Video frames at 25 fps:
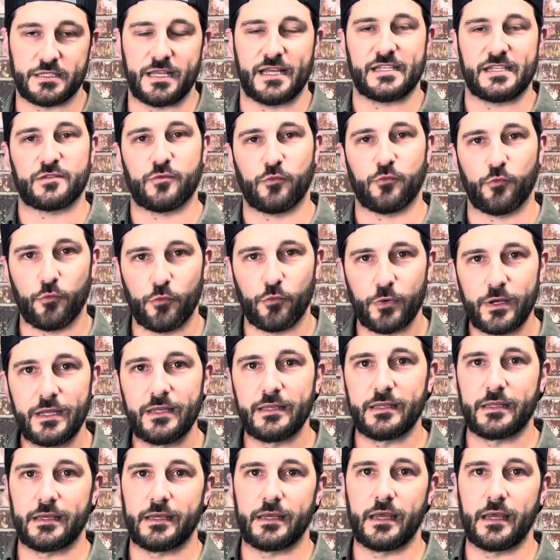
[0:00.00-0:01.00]
that's
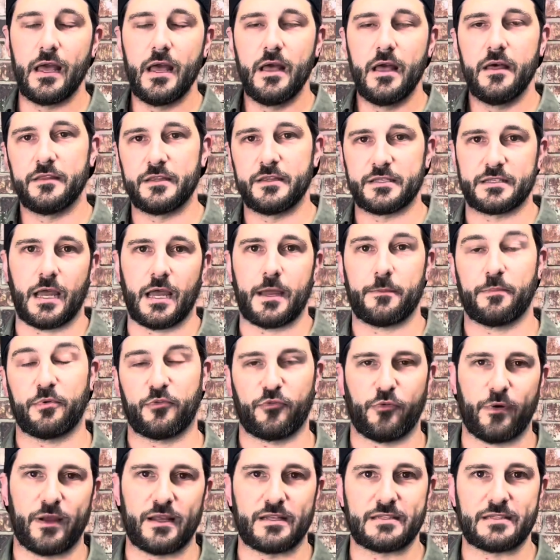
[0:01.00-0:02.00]
really the type of
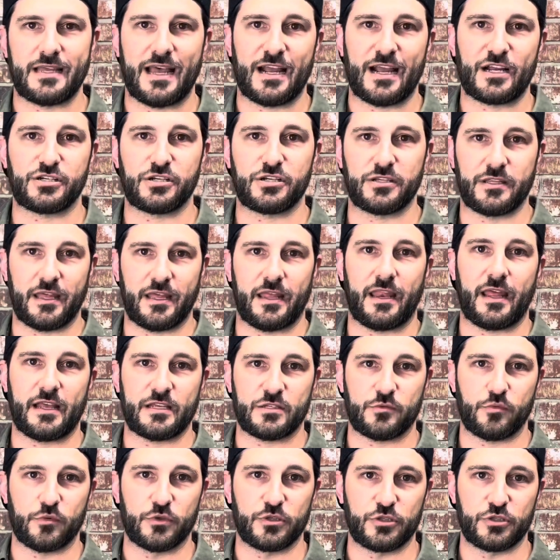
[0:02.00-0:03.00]
transaction that
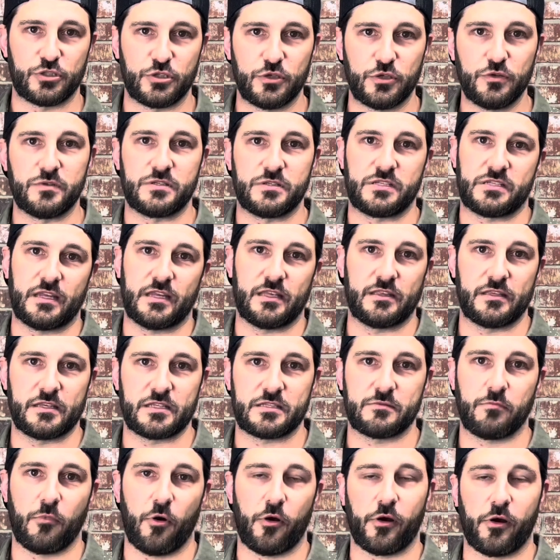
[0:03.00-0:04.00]
has reduced in
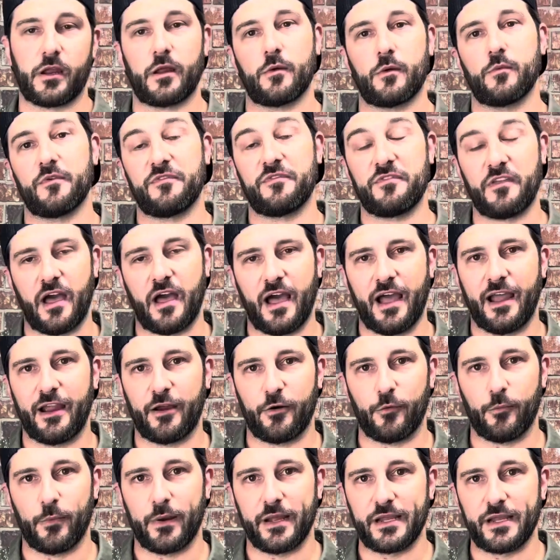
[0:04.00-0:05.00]
this market with the
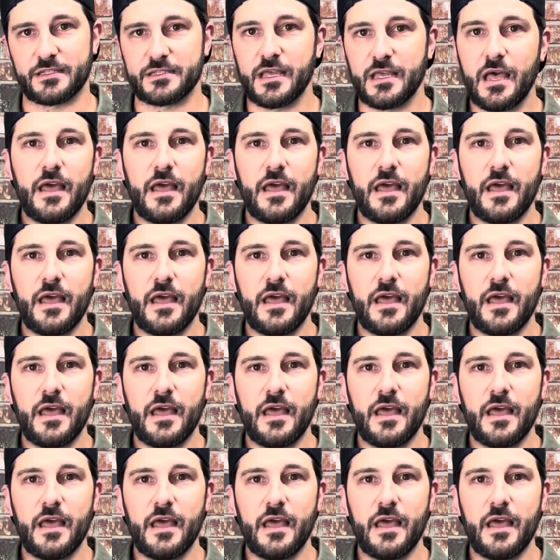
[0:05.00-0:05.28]
higher rates.